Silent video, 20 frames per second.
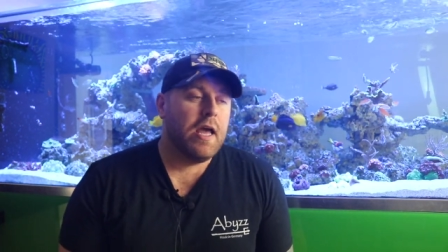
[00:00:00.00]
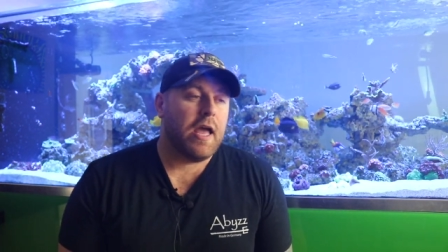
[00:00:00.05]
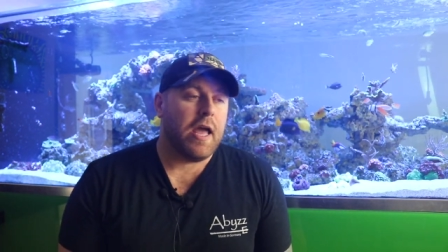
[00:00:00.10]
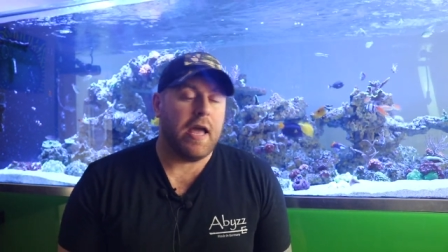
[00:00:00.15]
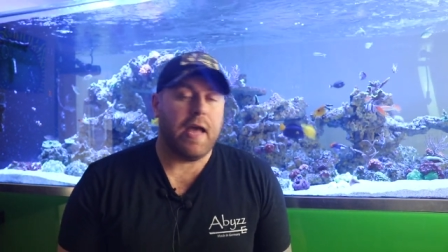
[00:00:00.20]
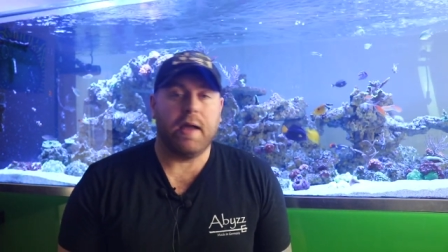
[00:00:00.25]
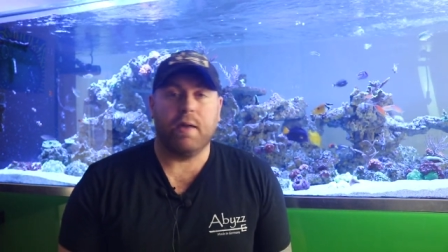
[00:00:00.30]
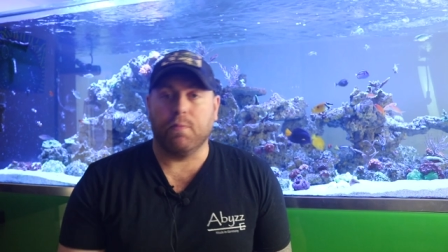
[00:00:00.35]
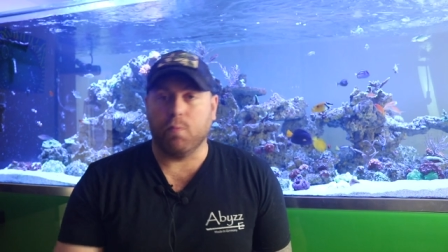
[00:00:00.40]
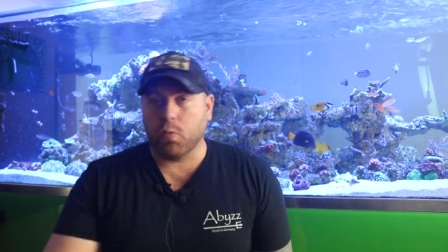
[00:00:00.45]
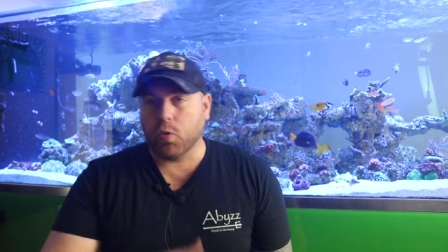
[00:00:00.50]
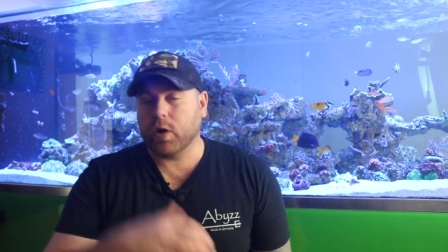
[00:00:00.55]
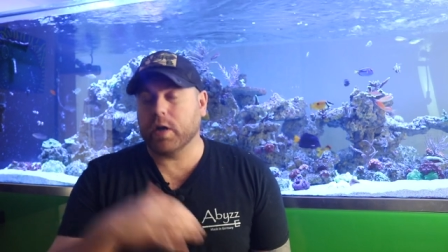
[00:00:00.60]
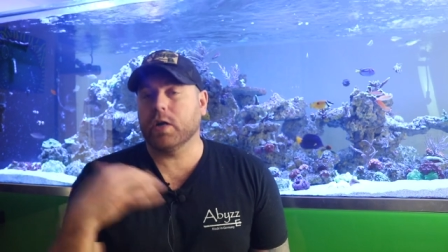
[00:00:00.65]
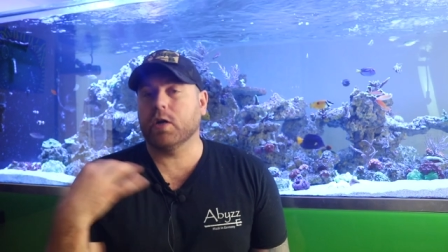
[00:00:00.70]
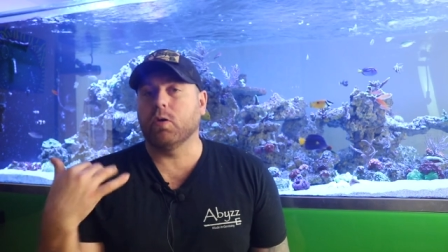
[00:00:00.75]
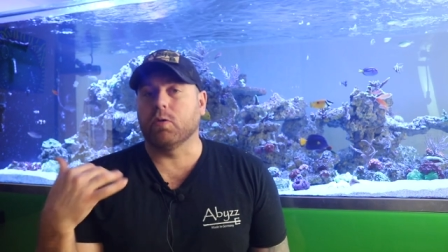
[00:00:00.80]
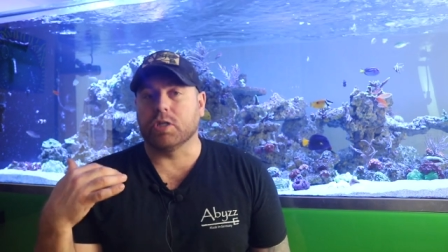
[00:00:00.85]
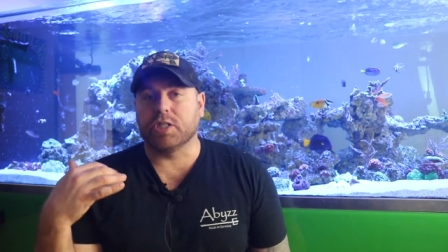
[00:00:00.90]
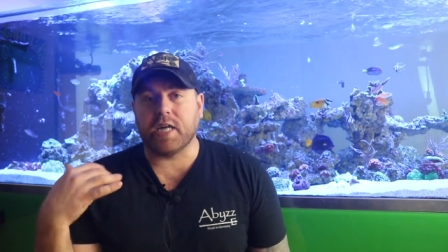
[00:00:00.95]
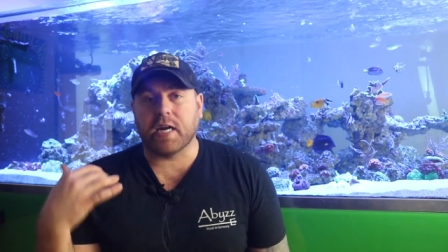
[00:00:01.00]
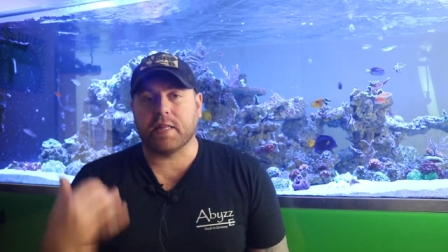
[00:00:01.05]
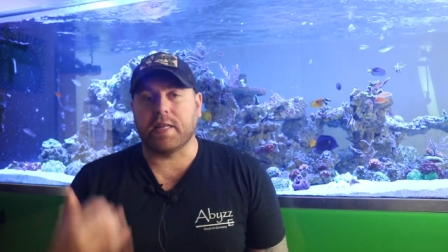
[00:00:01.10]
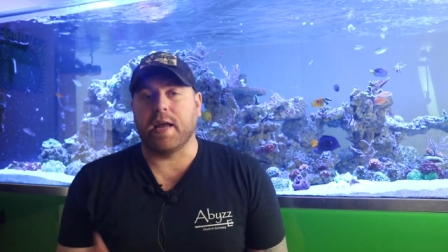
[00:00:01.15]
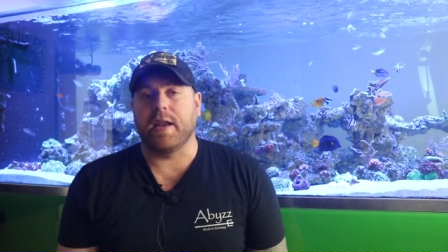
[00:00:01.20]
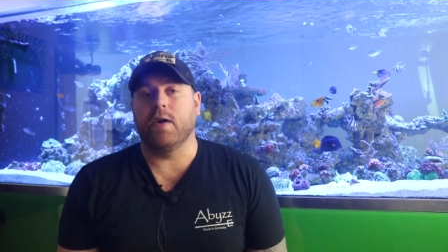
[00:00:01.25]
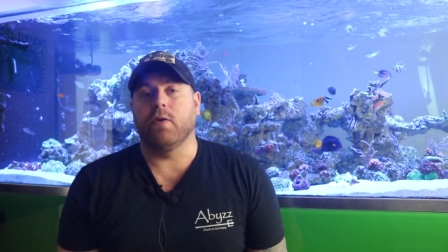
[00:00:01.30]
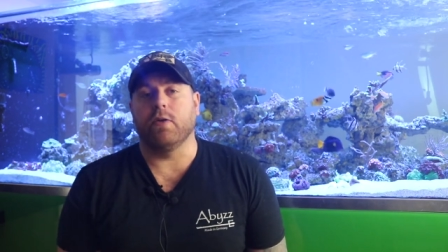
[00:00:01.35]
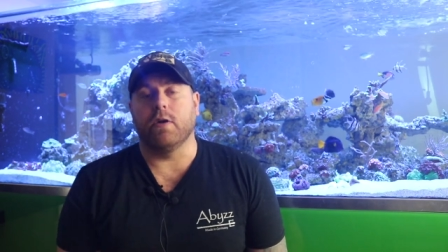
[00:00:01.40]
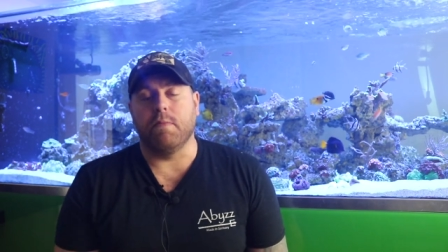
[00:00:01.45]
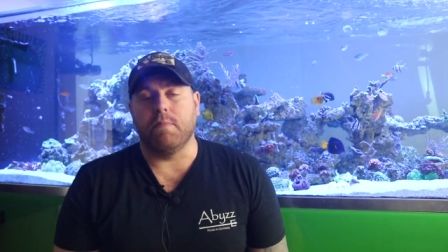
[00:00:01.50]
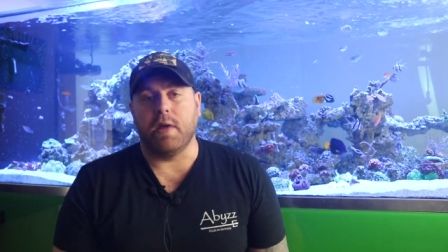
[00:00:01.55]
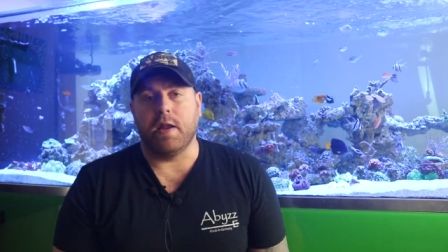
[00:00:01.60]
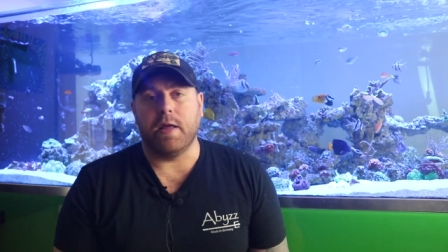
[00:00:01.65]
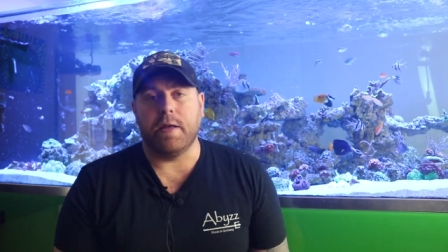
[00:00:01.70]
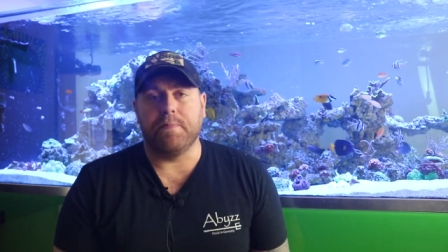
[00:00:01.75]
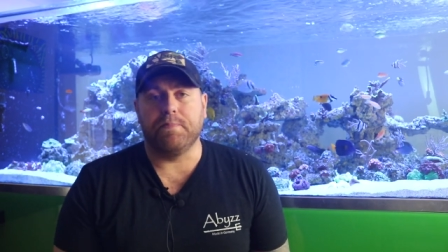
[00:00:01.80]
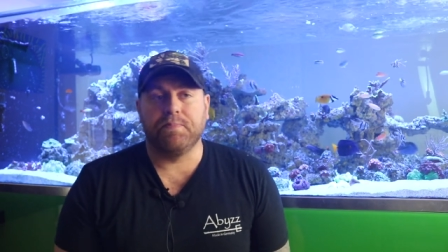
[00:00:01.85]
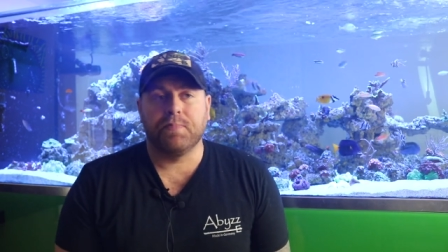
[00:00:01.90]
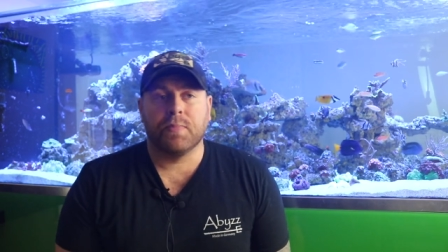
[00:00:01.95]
and we're going to go and check that out in a minute.